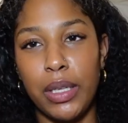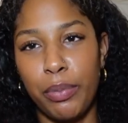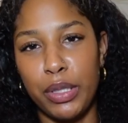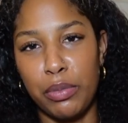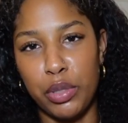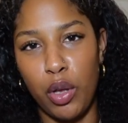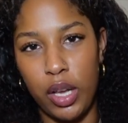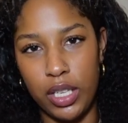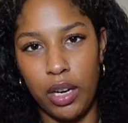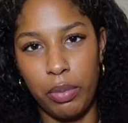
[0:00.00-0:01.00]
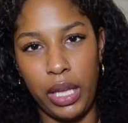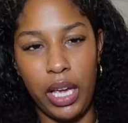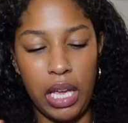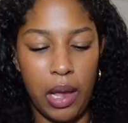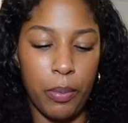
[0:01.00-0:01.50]
I put some sauce on a
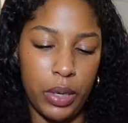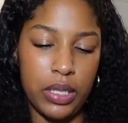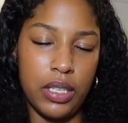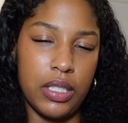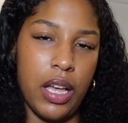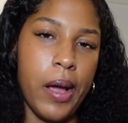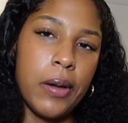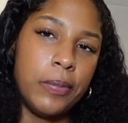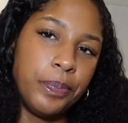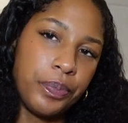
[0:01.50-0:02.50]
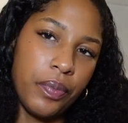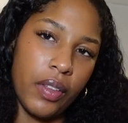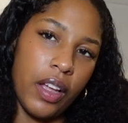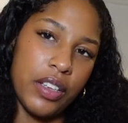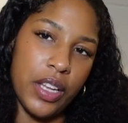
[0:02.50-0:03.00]
plate and put it to the side
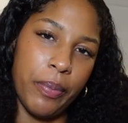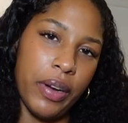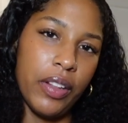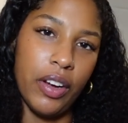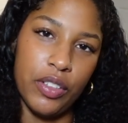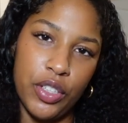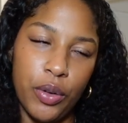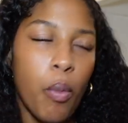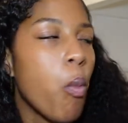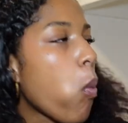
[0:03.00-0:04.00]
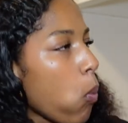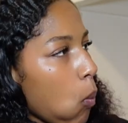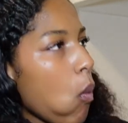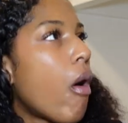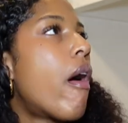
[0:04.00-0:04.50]
and dip it in there too.
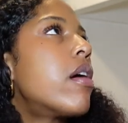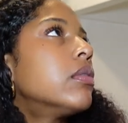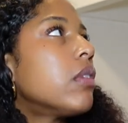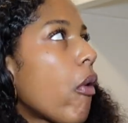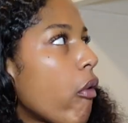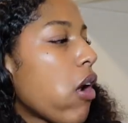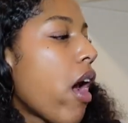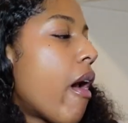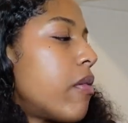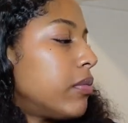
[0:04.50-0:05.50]
Yeah.